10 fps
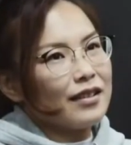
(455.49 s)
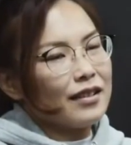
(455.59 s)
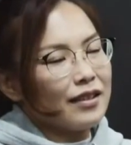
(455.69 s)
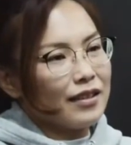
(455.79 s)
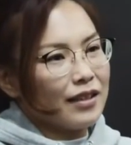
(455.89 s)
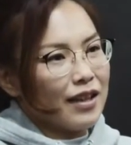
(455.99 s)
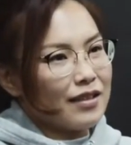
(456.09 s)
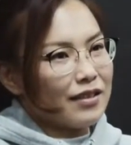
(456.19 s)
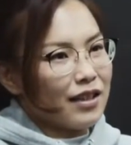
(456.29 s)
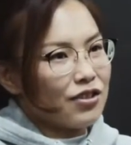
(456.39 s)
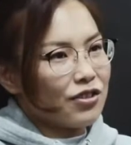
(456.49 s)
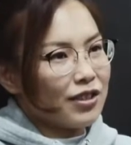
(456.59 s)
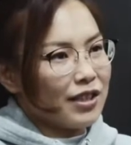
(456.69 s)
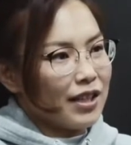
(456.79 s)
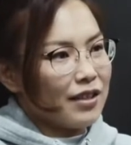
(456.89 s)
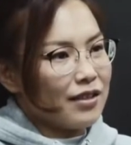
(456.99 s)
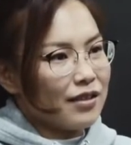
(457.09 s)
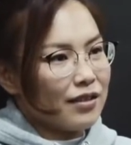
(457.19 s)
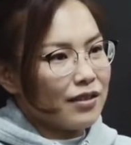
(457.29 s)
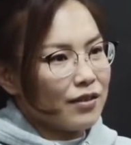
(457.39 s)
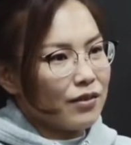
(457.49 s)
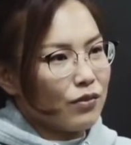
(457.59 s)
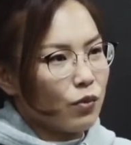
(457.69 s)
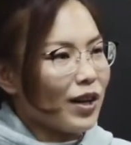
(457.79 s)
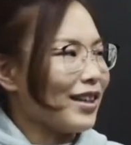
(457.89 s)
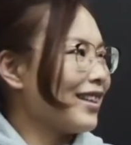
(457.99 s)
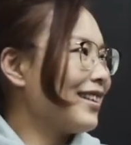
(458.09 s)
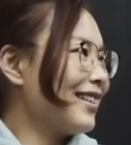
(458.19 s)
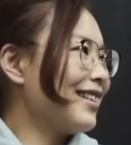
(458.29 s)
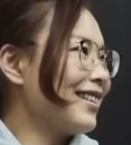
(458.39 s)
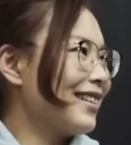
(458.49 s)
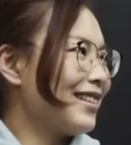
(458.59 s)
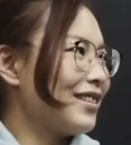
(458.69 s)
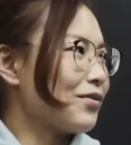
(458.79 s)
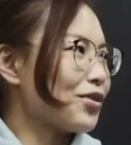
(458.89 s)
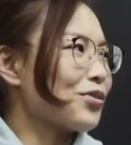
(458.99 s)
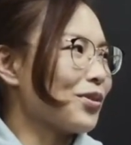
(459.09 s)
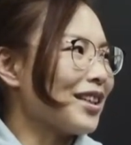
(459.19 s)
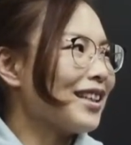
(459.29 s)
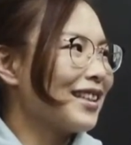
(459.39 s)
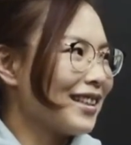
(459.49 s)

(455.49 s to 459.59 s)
against Angela Lee, the first one.